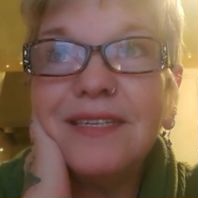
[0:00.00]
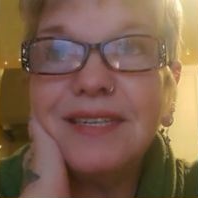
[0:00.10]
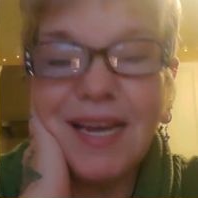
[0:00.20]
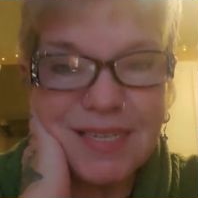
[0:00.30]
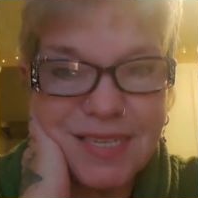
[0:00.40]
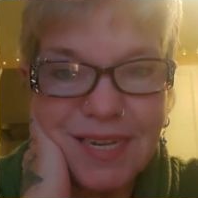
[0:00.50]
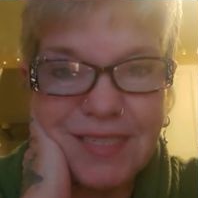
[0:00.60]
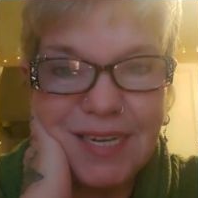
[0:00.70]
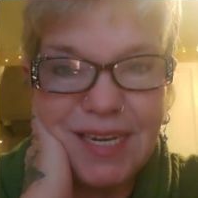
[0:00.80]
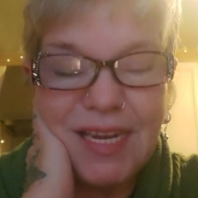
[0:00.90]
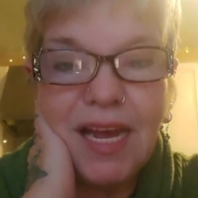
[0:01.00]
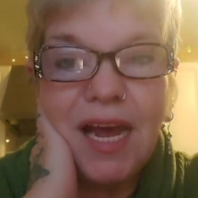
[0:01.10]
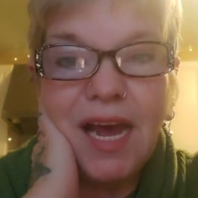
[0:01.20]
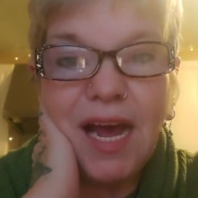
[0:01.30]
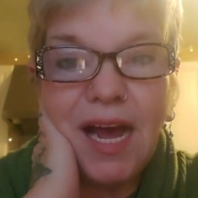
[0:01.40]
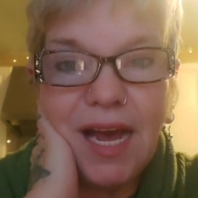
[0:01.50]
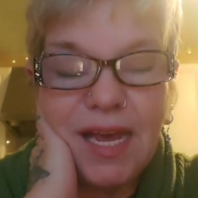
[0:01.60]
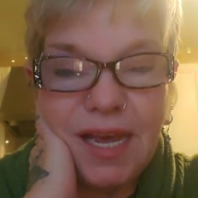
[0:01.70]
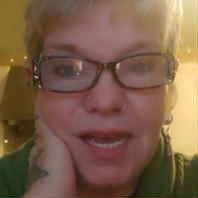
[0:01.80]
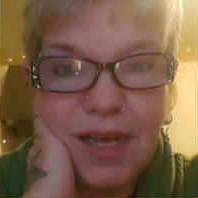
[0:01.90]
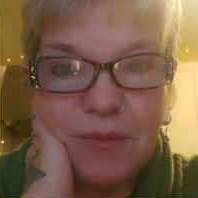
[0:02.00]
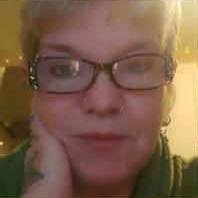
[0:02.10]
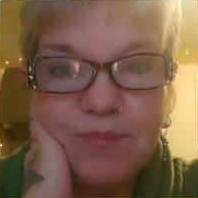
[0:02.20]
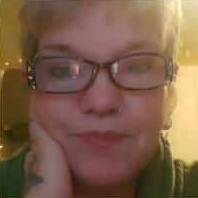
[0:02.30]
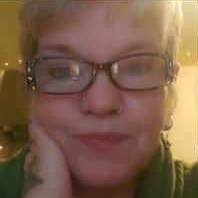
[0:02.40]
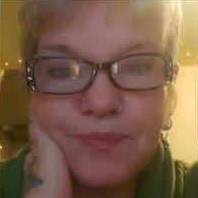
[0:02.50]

Next Sunday, I am